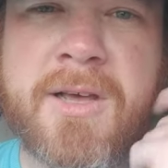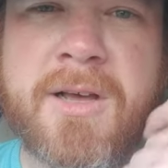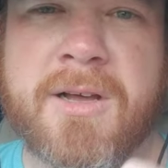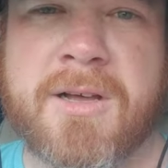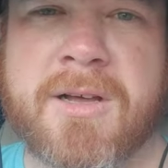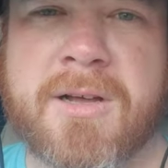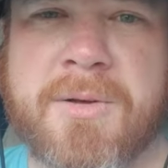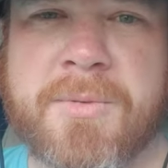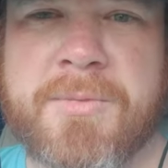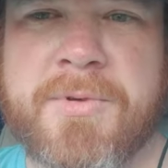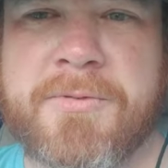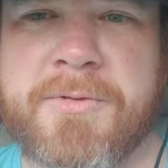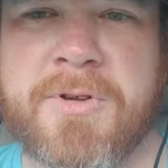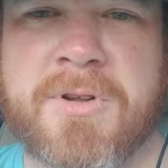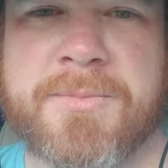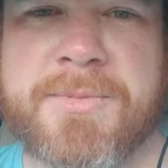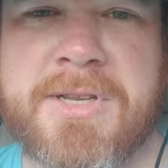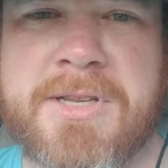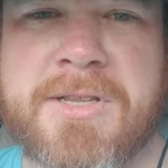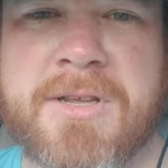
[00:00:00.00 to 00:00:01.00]
If you're
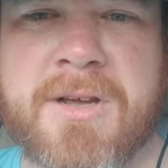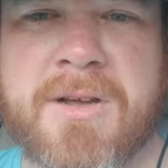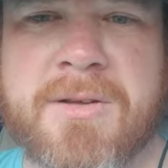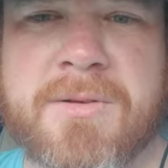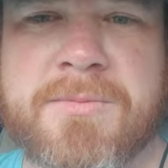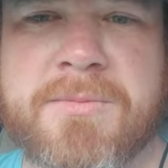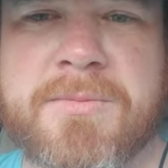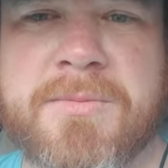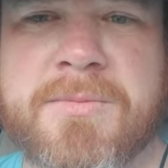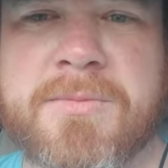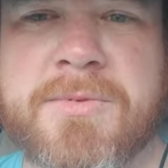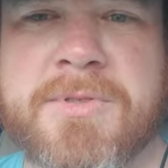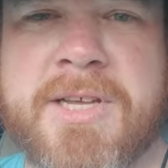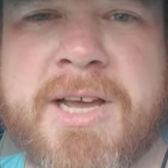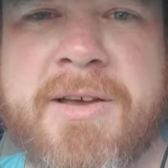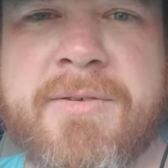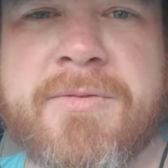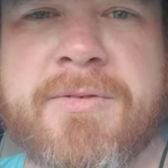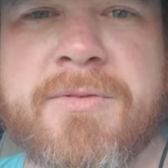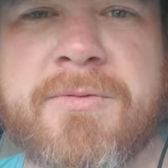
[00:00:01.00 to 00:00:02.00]
going to be dumb
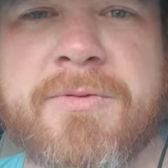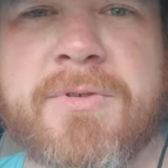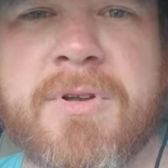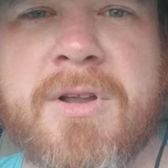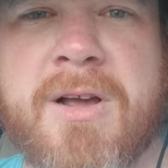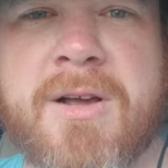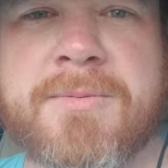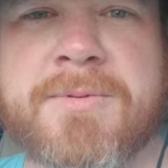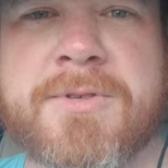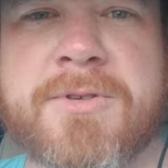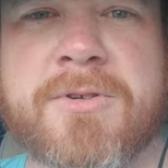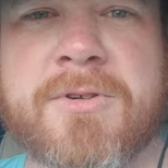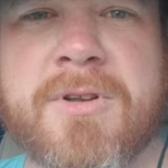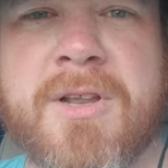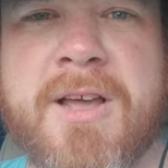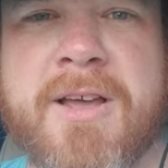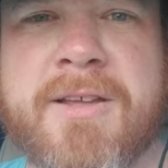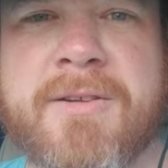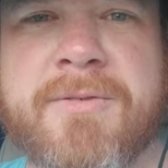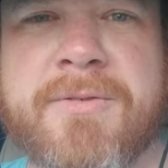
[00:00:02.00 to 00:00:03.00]
diving for lobster or
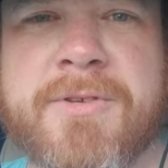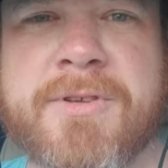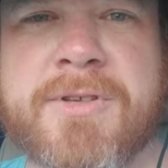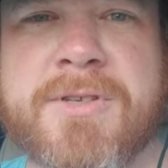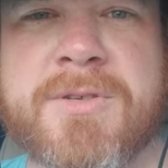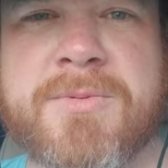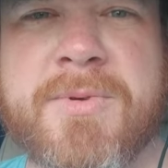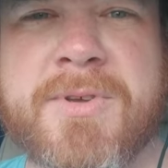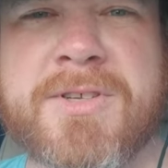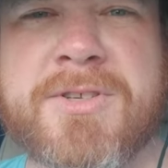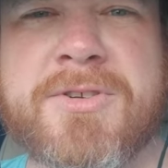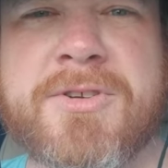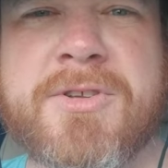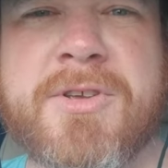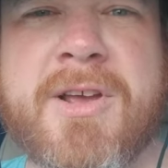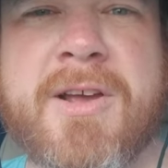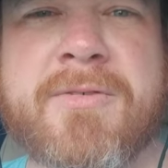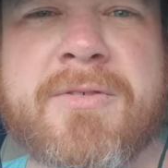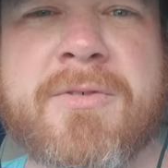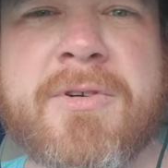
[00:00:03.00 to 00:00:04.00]
lionfish, make sure
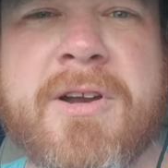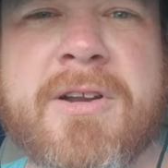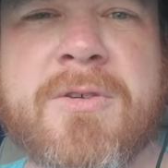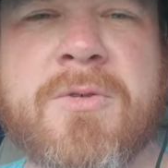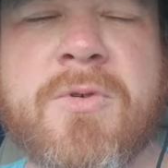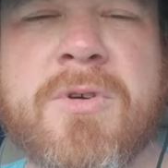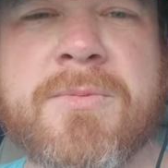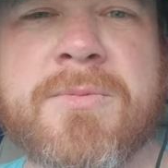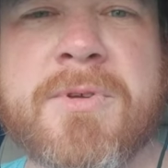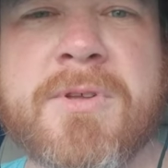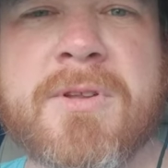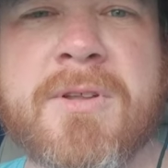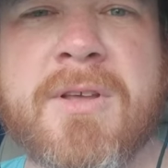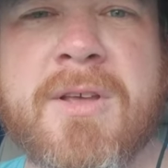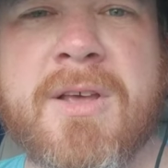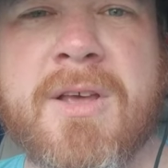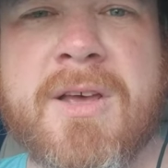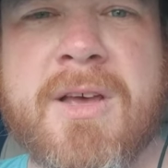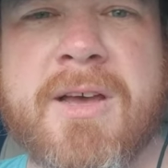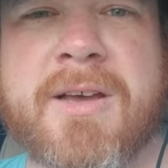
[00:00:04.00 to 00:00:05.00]
you have the right equipment.
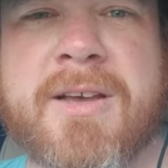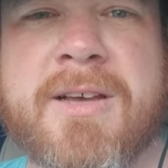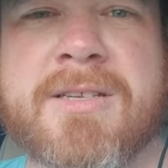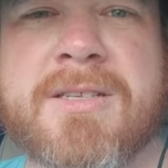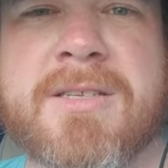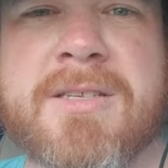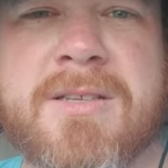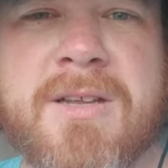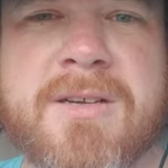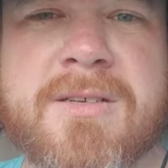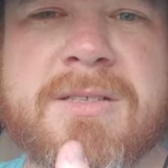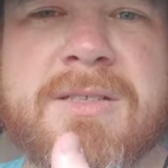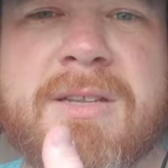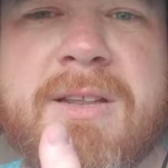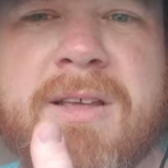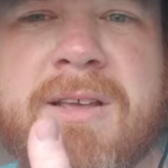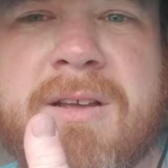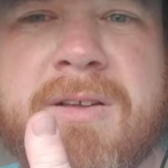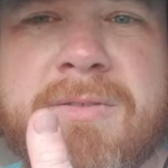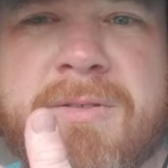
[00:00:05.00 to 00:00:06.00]
I got stung
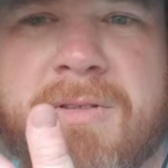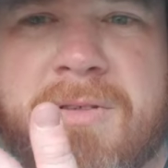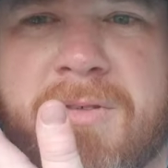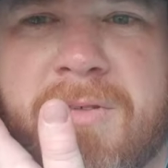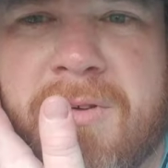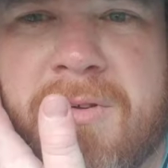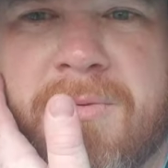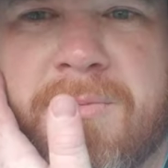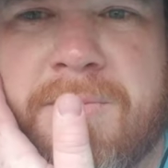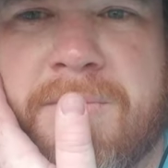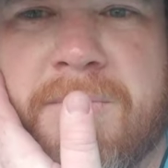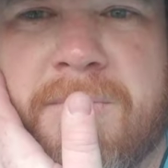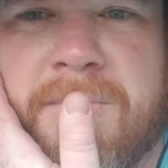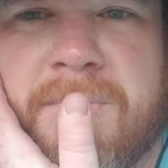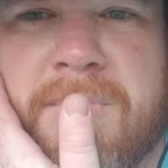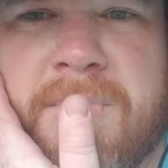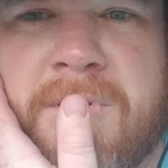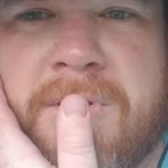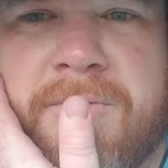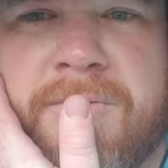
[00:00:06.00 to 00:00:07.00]
today on the thumb.
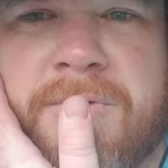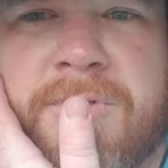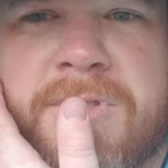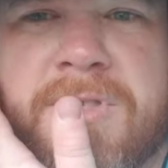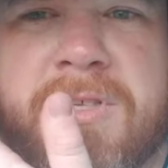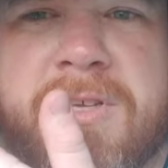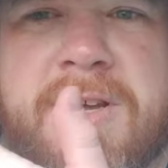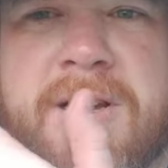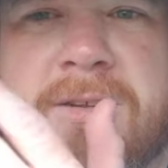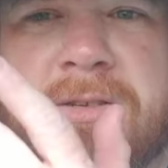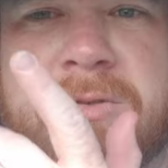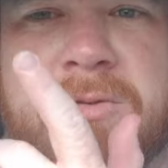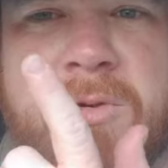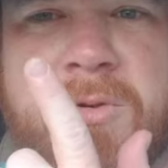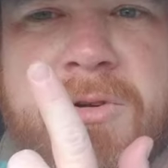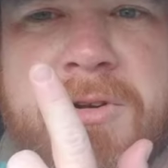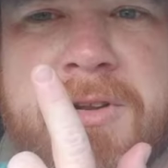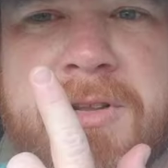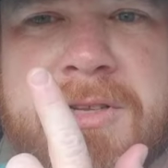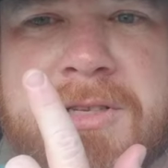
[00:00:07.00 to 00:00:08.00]
I don't know if you can see how
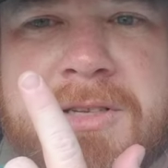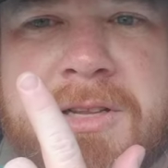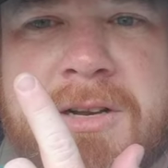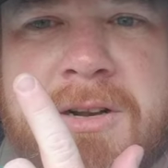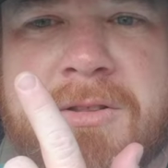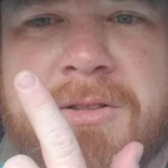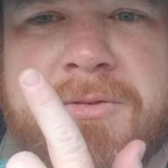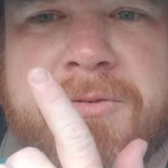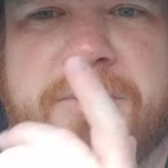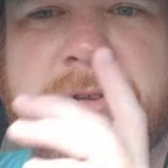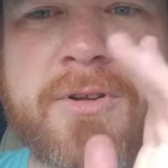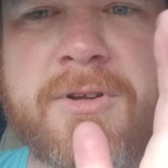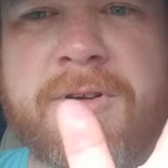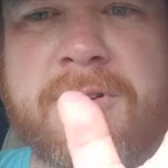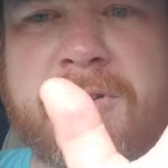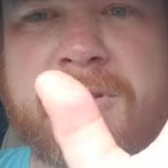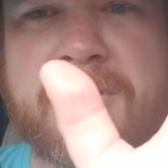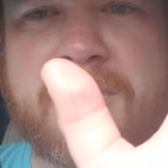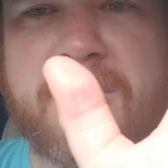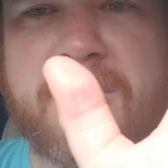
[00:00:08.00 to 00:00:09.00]
swollen it is, and on the finger.